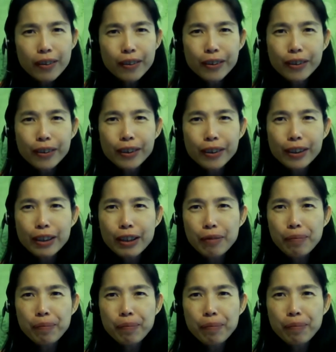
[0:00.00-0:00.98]
are
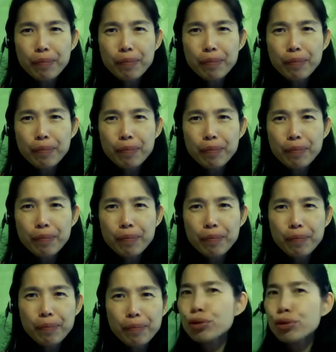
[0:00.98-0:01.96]
um,
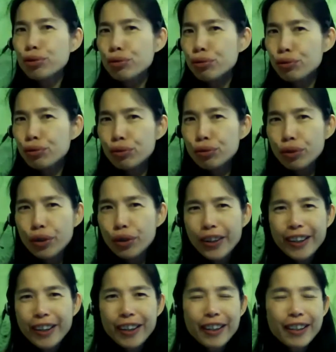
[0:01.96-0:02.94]
how to
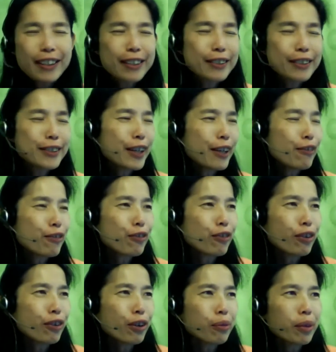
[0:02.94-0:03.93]
uh, take
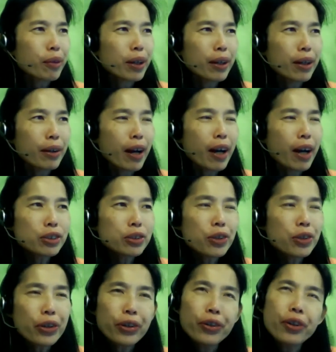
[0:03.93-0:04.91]
from uh, how to
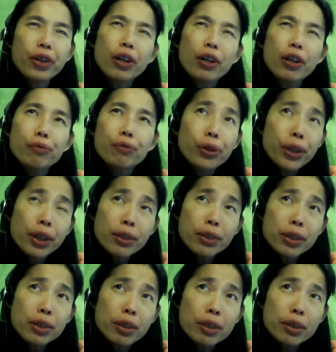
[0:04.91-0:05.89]
earn four
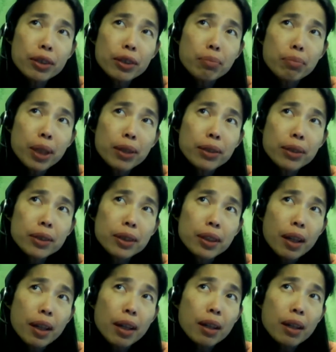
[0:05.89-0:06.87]
thousand dollars a month,
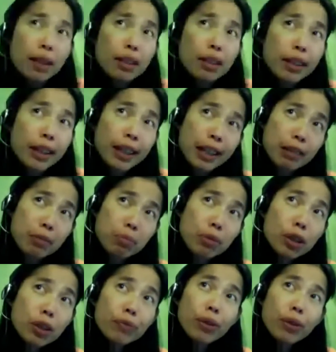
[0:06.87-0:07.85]
and then
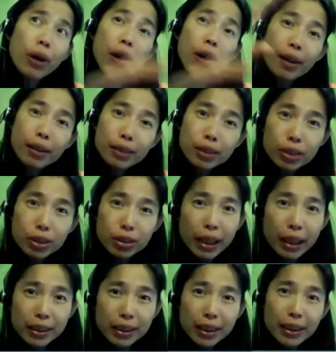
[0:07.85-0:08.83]
move on to
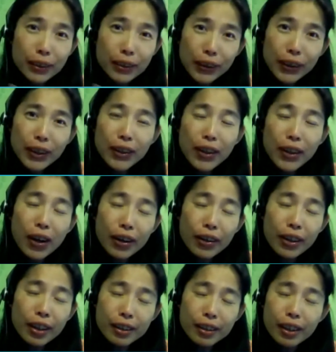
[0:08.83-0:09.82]
actually learning
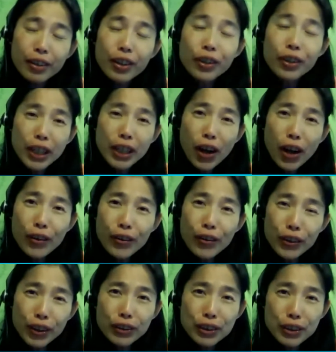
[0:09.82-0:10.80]
a, uh, earning a
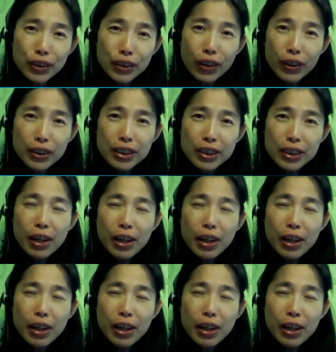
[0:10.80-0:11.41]
hundred thousand dollars